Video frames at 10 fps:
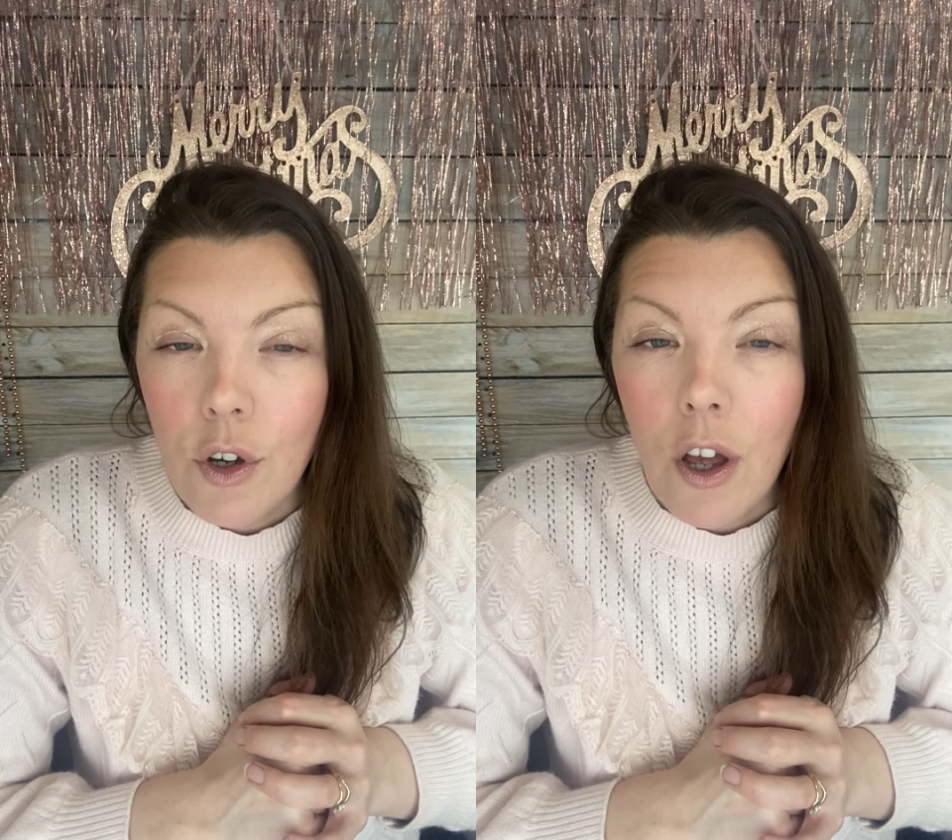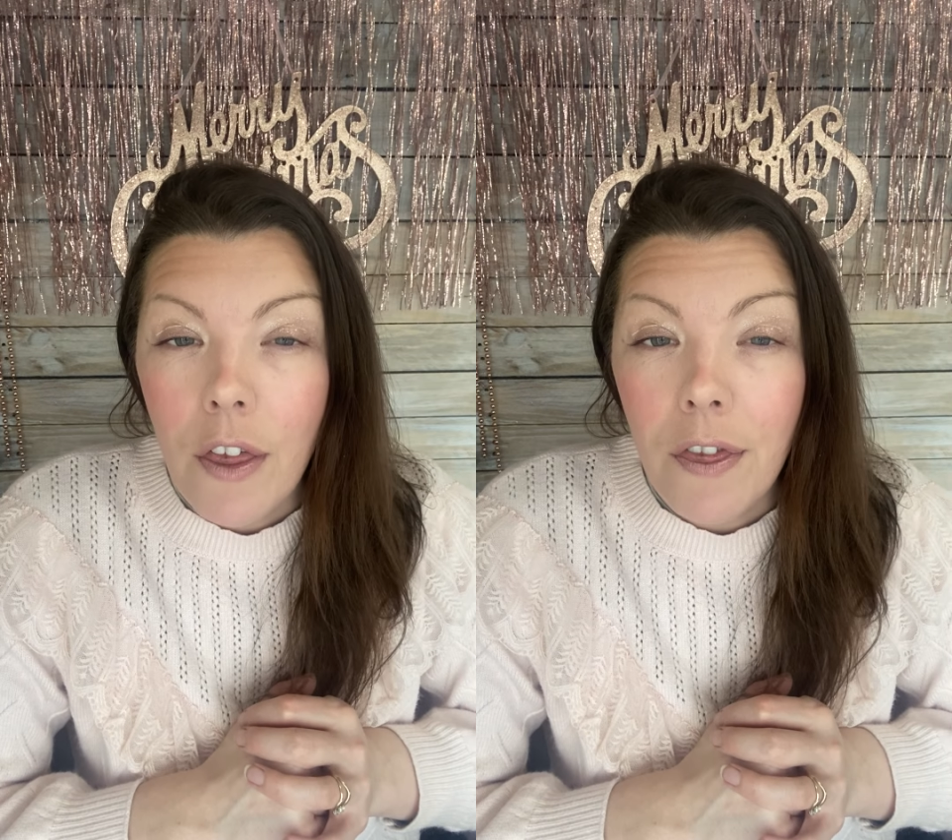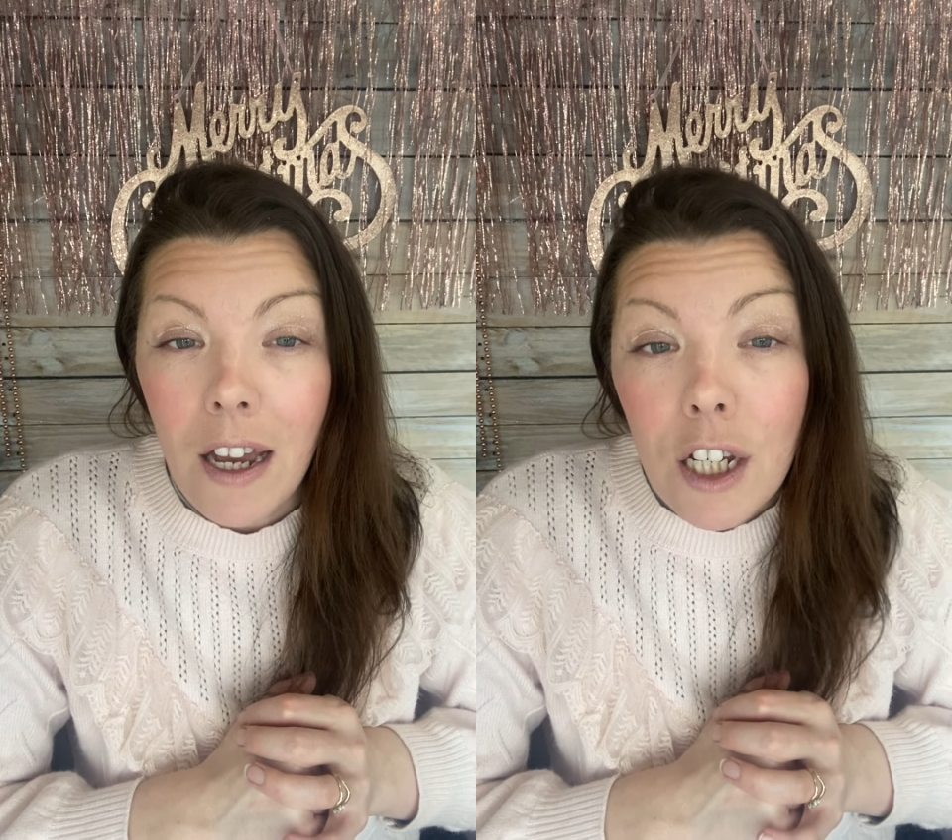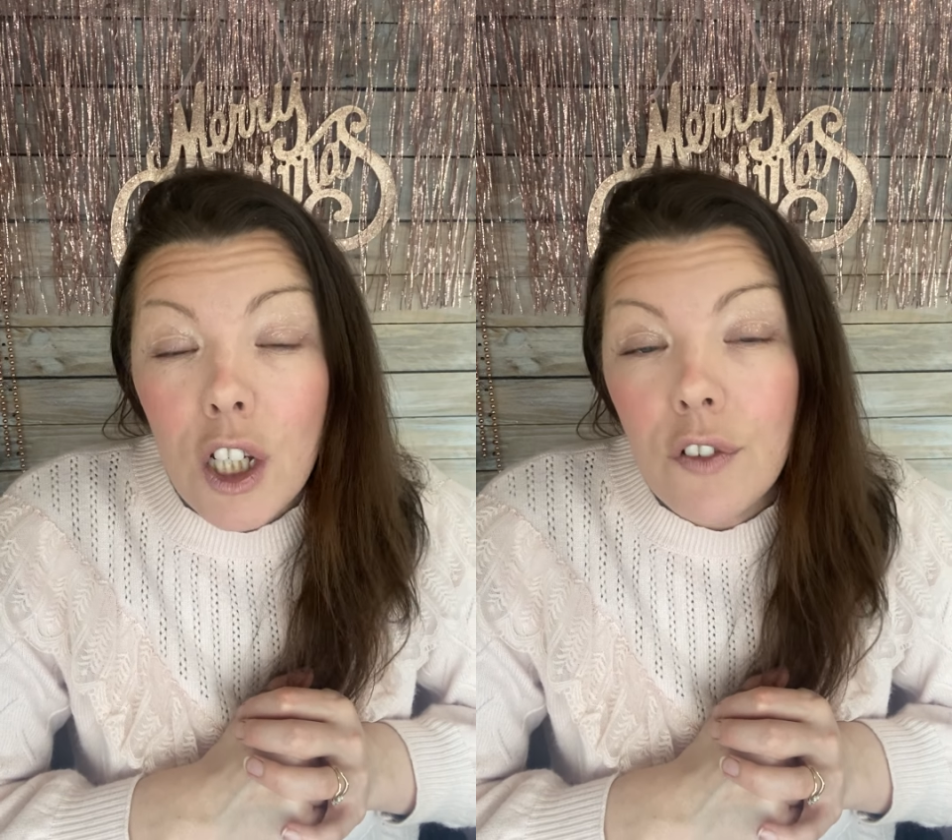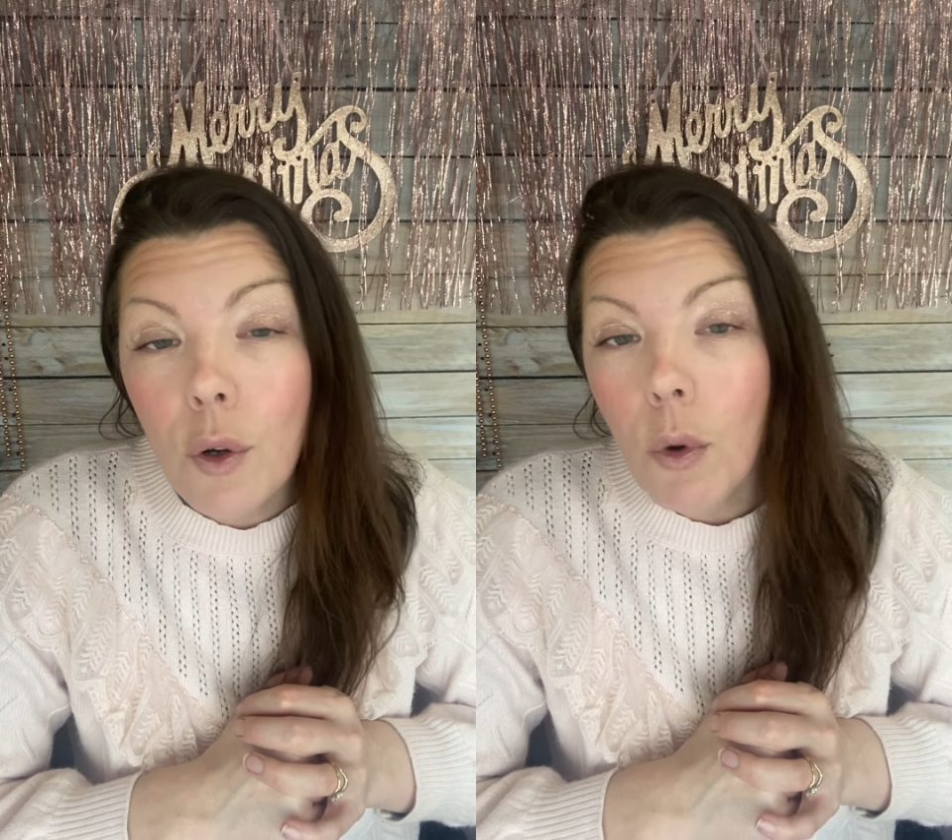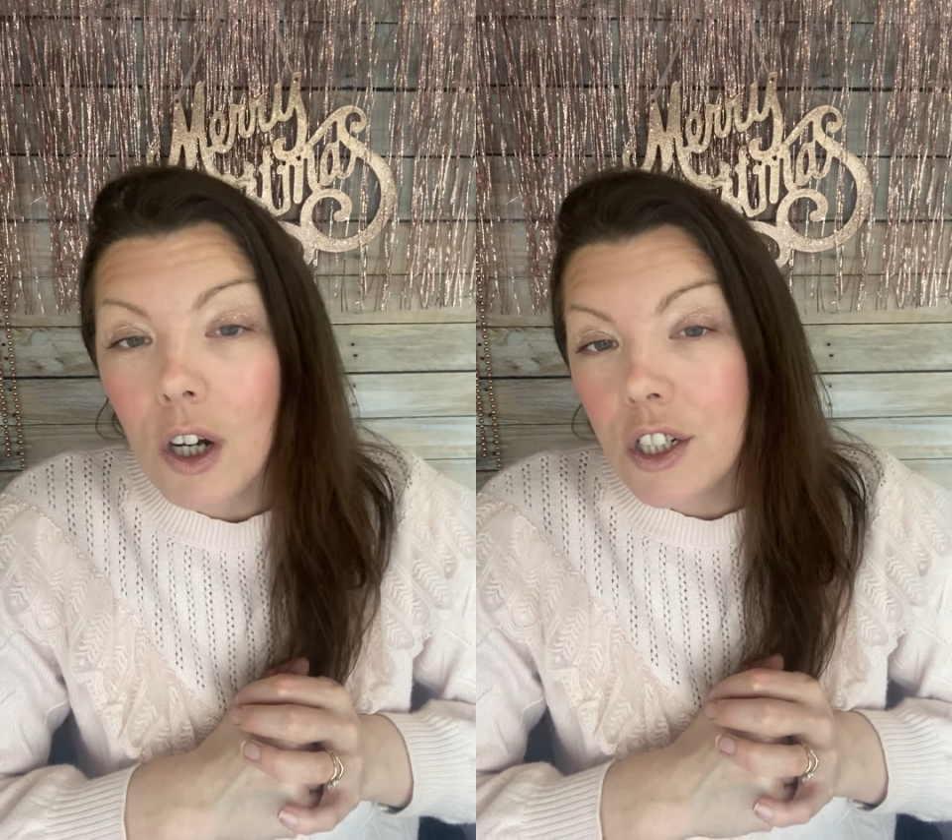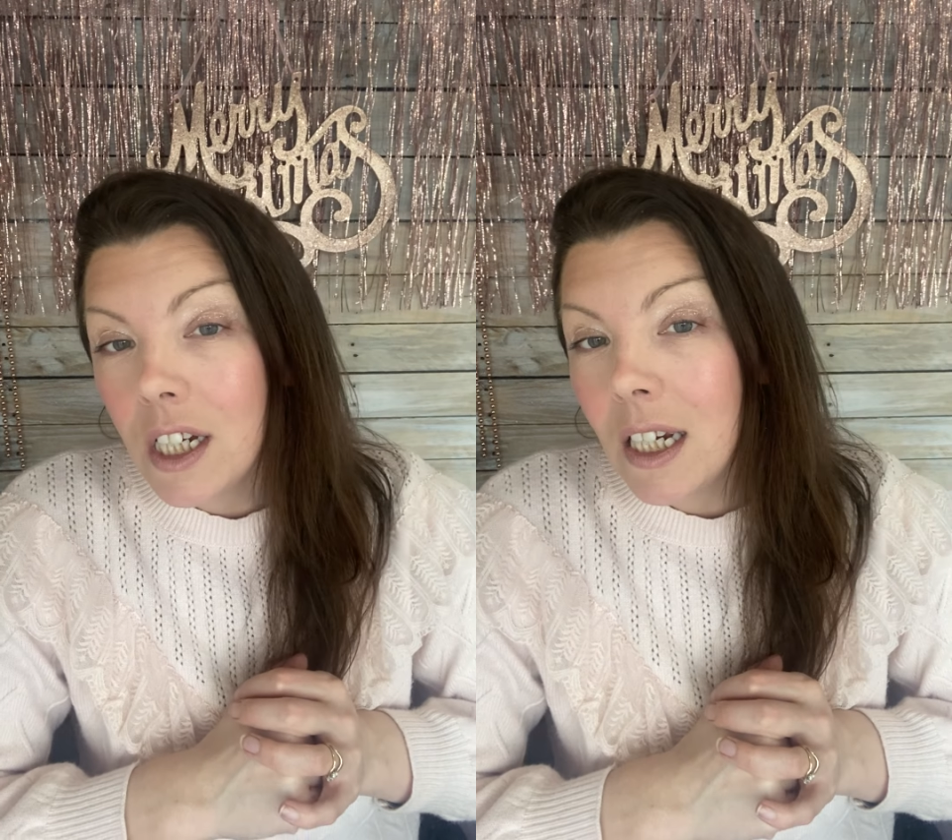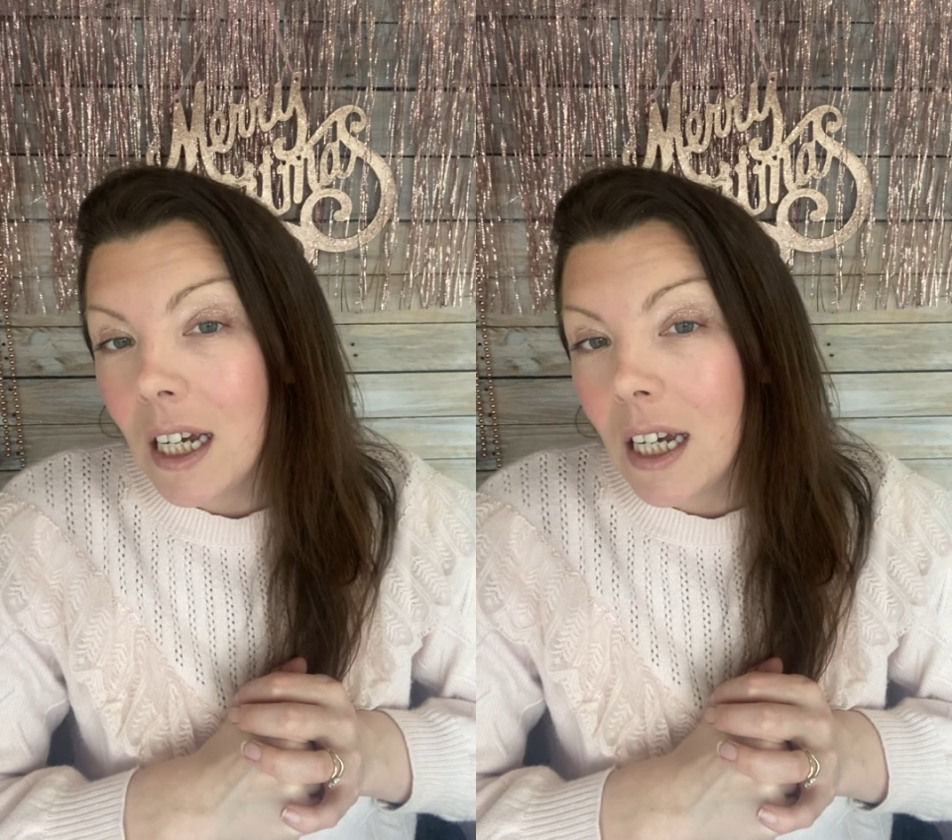thank you for watching,